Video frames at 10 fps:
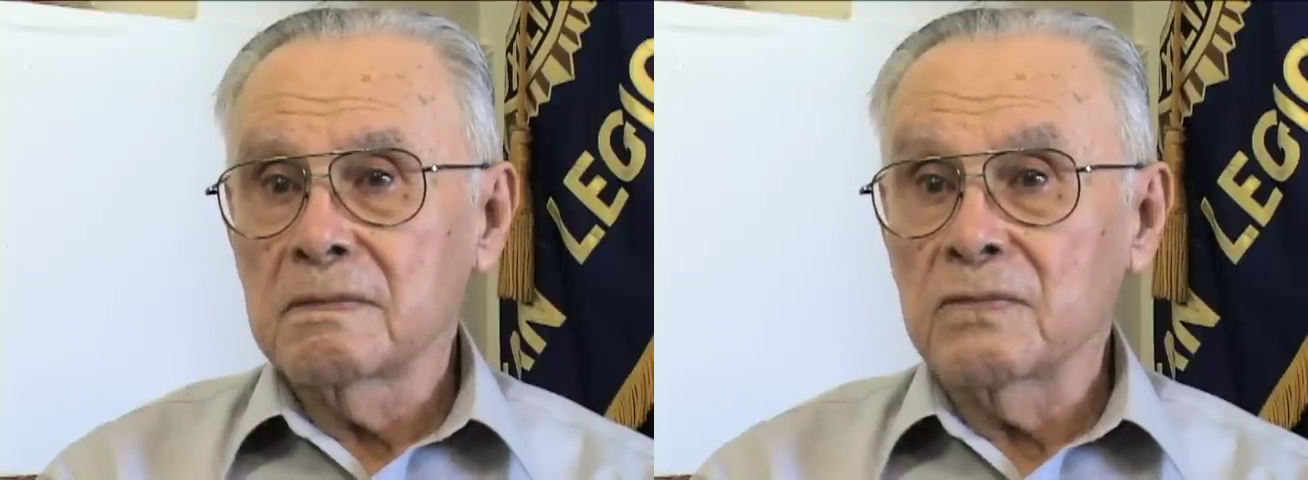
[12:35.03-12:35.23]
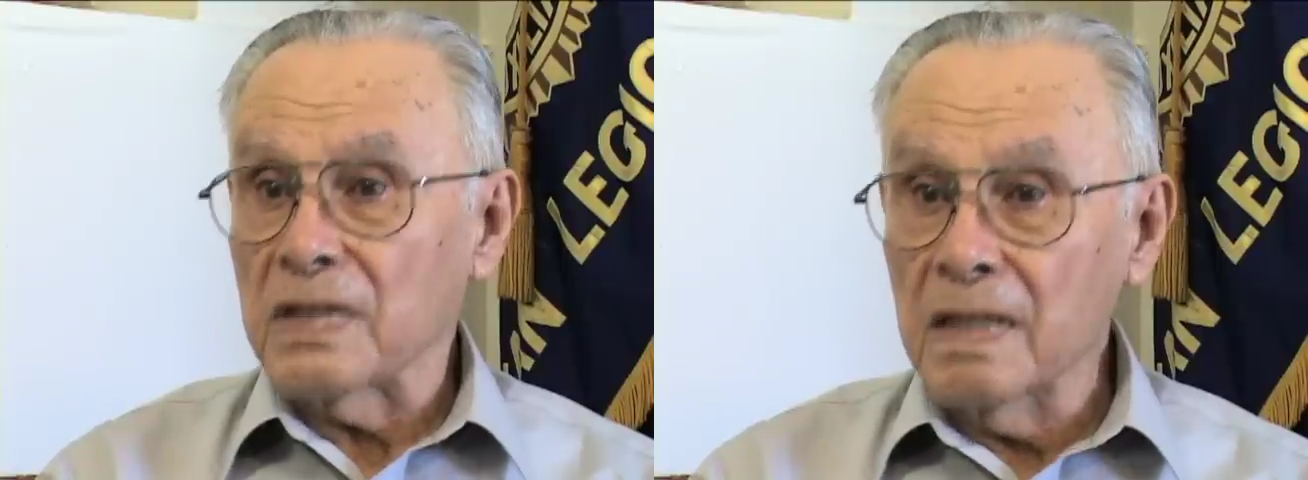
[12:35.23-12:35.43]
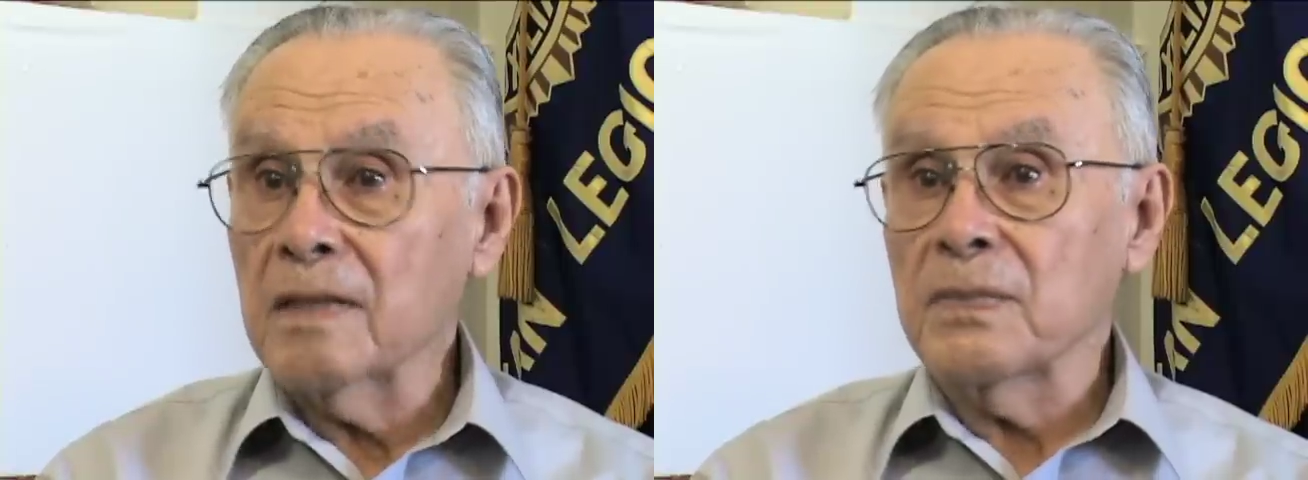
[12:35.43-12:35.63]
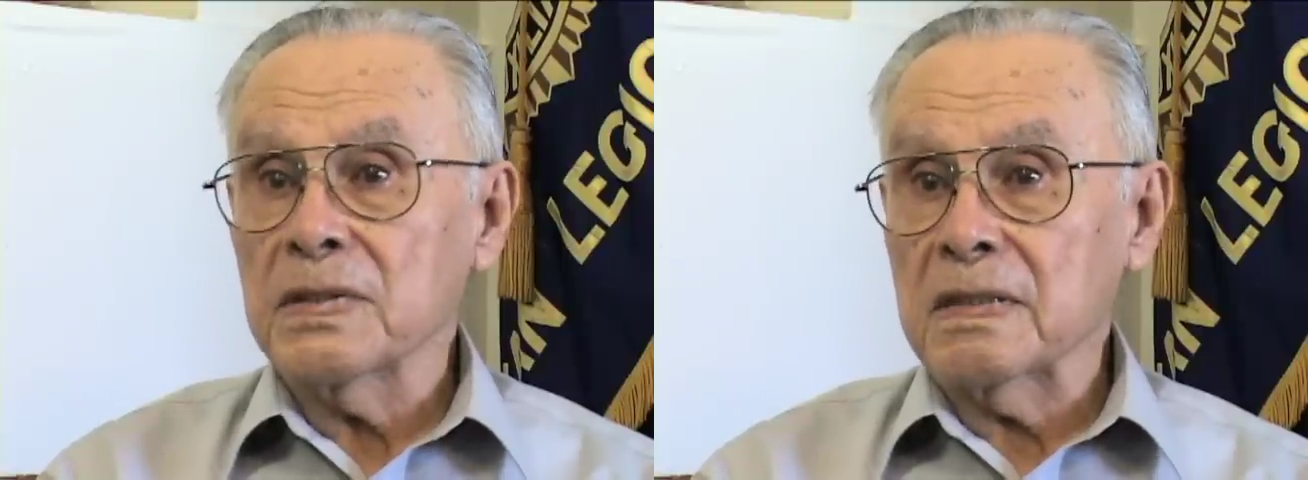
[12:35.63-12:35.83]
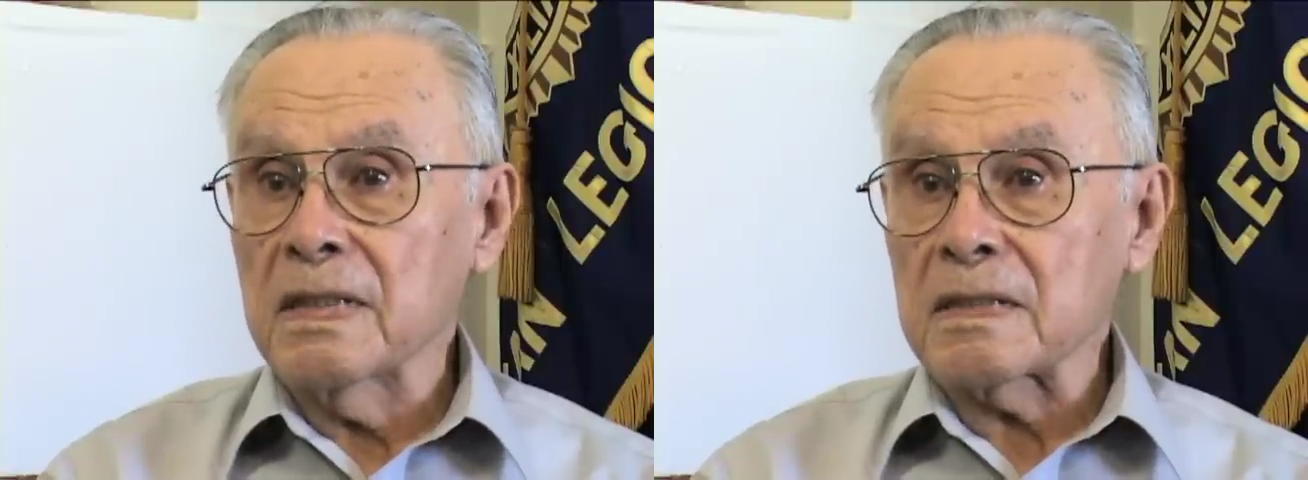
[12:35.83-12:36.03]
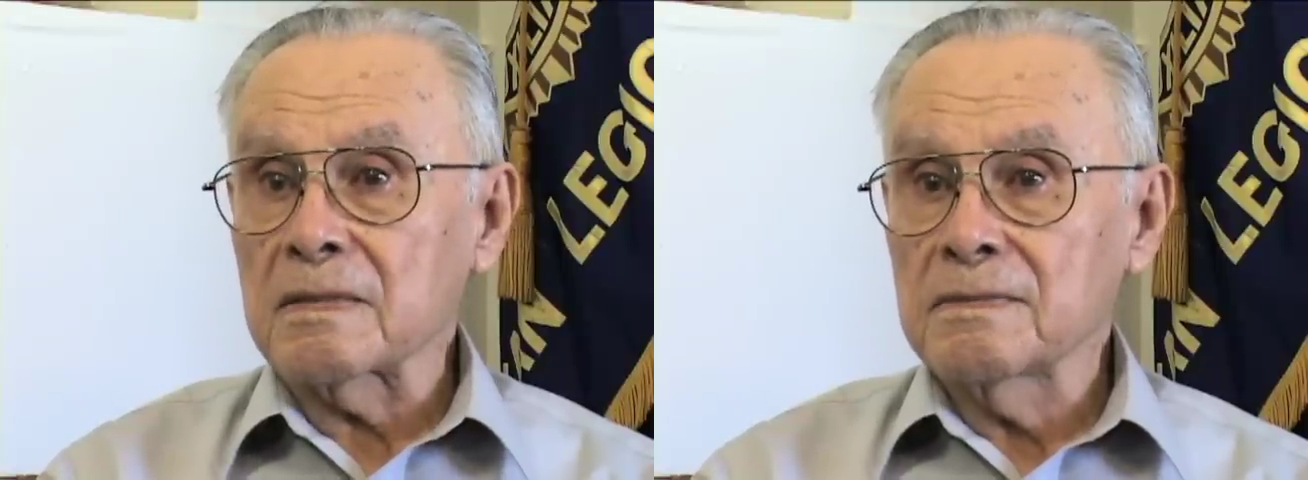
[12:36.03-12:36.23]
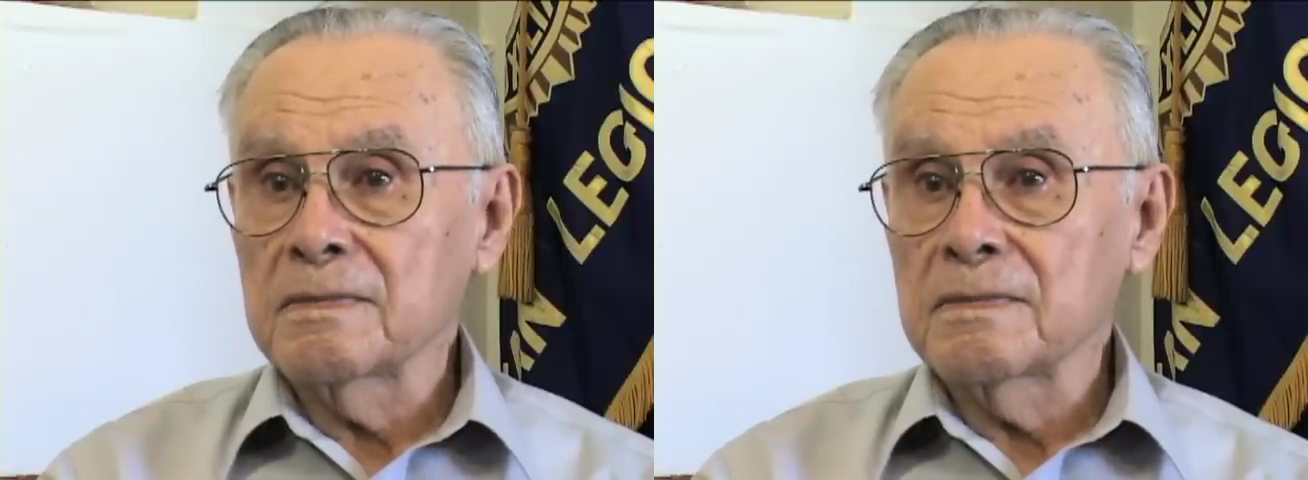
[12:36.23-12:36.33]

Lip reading: we got our butt kicked